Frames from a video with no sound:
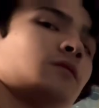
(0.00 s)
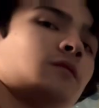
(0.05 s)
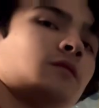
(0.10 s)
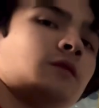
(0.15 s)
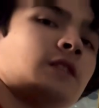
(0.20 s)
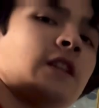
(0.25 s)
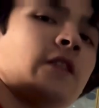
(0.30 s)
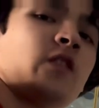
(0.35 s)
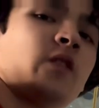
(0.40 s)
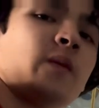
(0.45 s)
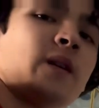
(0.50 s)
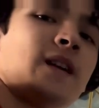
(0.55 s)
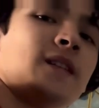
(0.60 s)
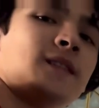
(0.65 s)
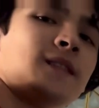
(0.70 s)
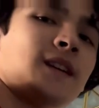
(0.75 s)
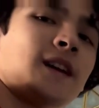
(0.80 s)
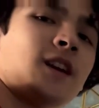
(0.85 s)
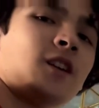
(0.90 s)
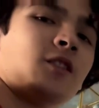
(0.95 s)
Never
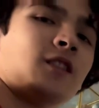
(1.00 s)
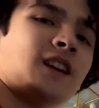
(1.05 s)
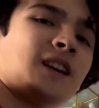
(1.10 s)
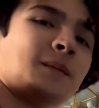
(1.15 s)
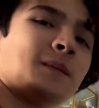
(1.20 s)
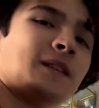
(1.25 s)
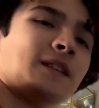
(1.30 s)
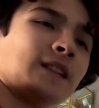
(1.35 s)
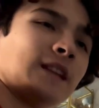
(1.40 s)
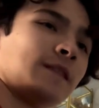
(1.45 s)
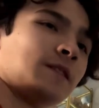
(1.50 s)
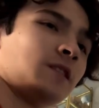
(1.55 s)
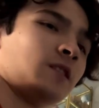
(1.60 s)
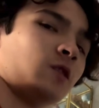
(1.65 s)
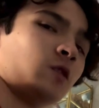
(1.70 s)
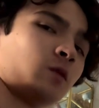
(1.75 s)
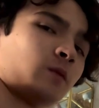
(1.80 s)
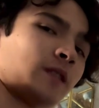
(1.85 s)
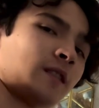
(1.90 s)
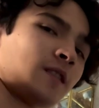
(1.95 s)
mind, I don't like being left
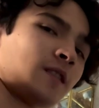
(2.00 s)
alone with my